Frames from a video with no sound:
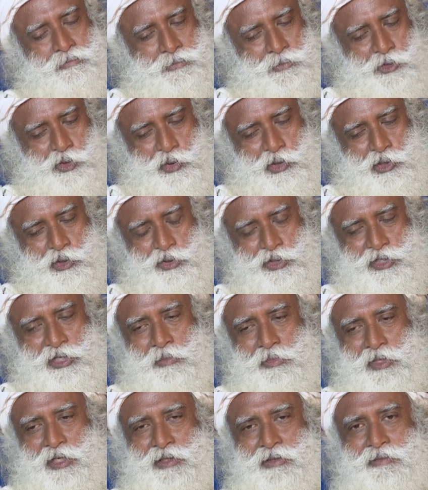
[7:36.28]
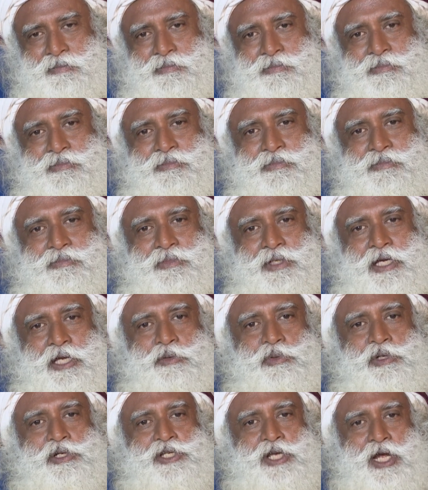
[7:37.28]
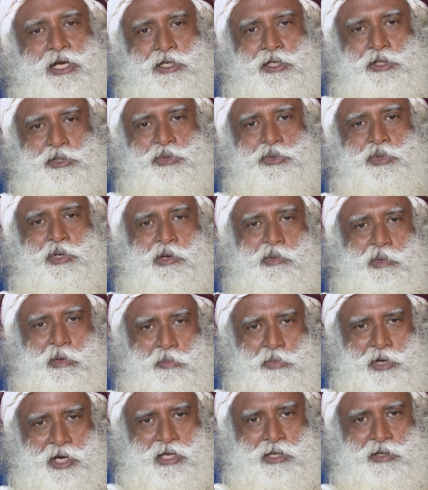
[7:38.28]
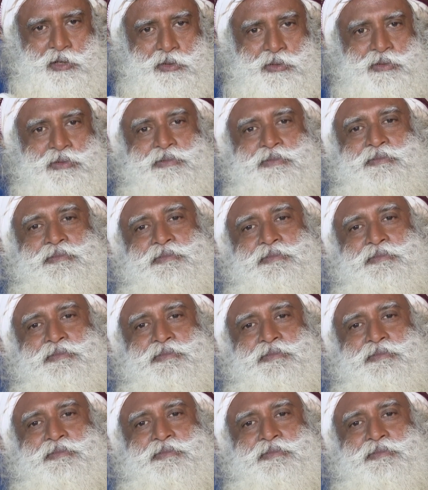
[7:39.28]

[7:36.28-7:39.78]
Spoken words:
You will lose something, it will shatter you, it will break you.